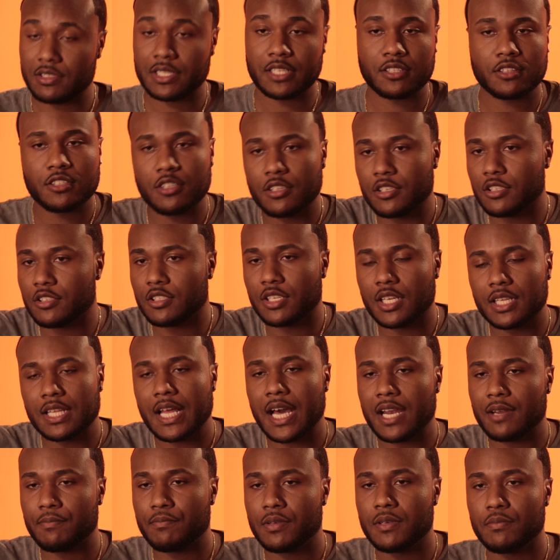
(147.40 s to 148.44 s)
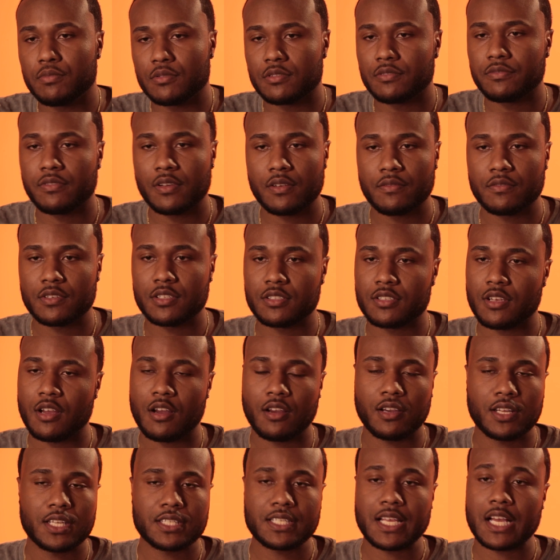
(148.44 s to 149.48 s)
was like turned into a lot of people's favorite
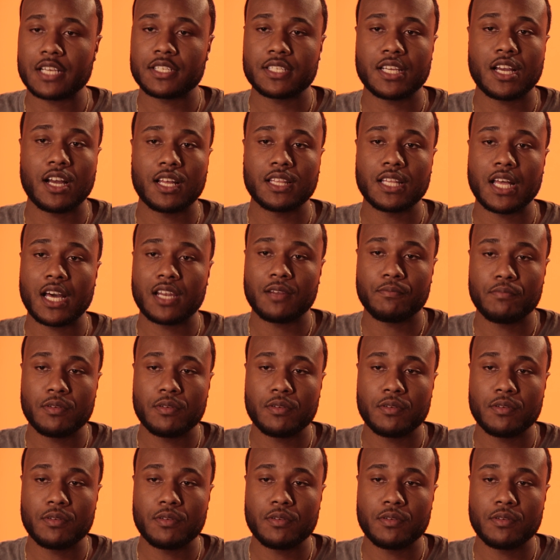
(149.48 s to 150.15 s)
song, and it's actually how a lot